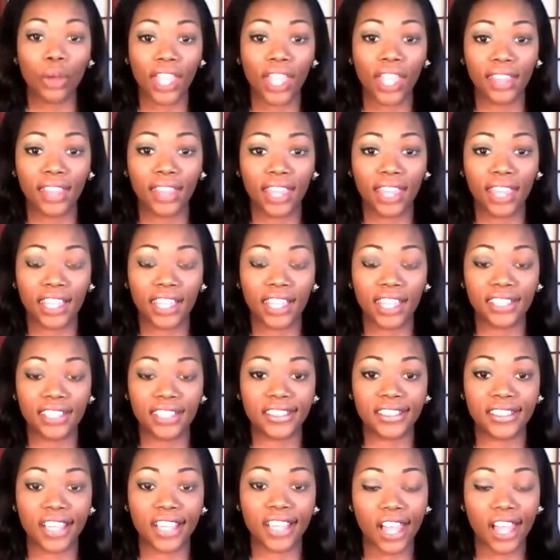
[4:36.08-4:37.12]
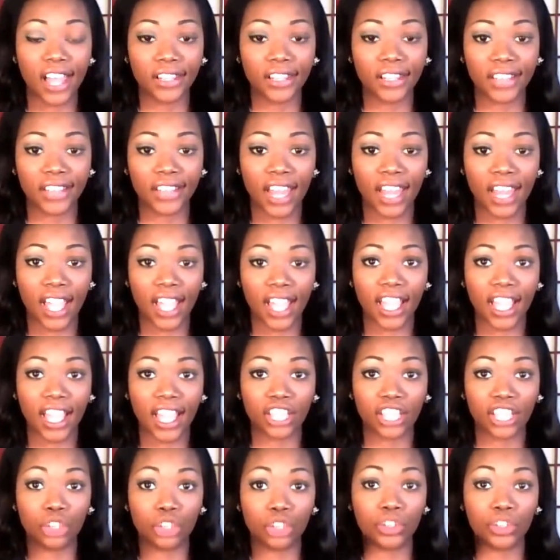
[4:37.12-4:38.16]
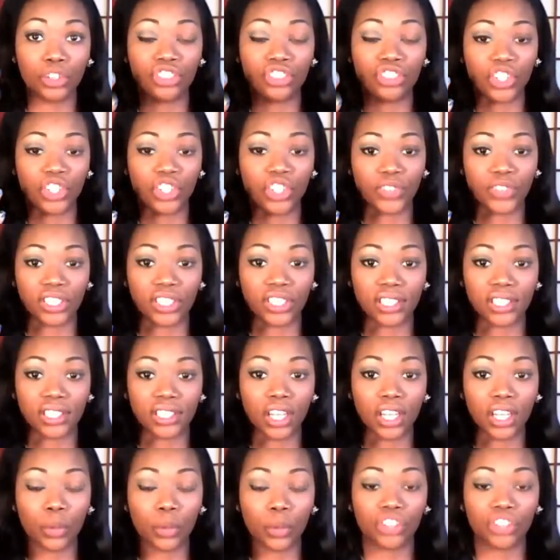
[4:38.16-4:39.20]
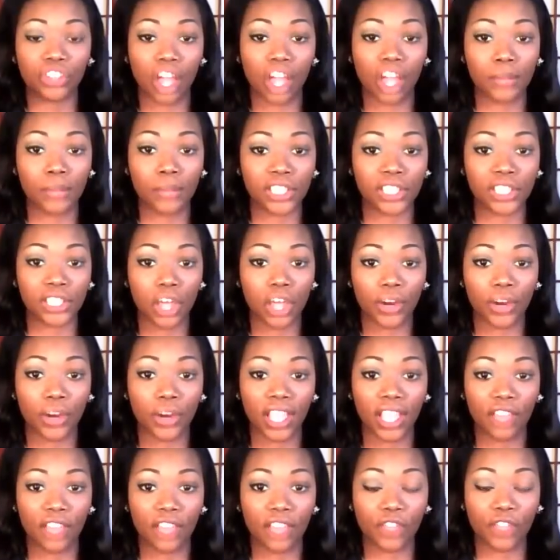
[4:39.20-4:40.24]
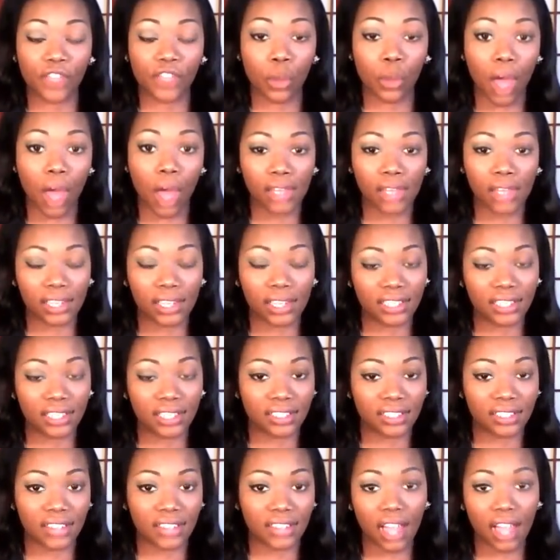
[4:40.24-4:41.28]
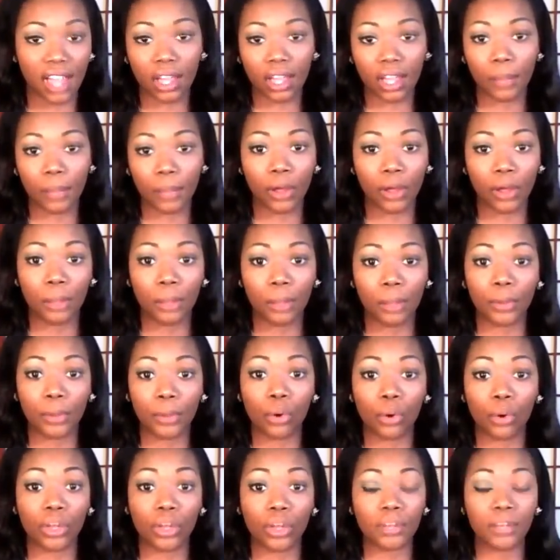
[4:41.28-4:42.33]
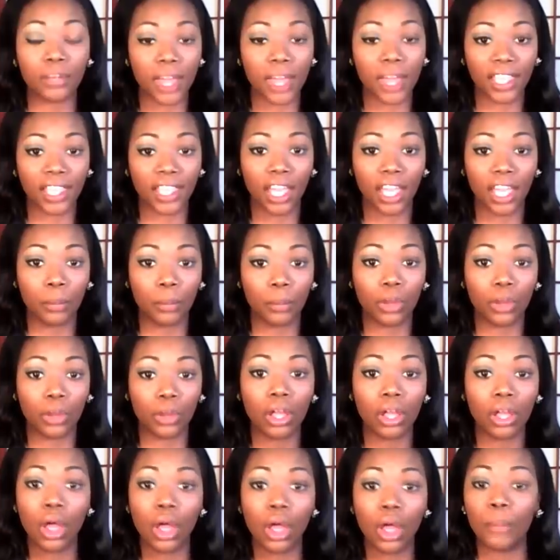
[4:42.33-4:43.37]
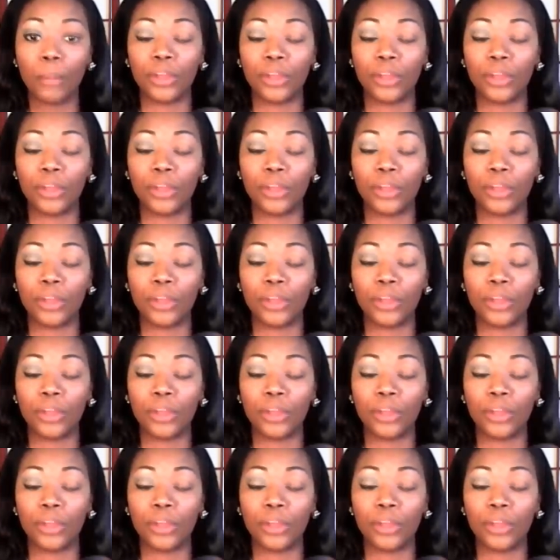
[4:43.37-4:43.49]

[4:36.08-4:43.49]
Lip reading: Okay ladies, the color that I got to achieve this look, which I'm sorry if the quality does not come up on my camera,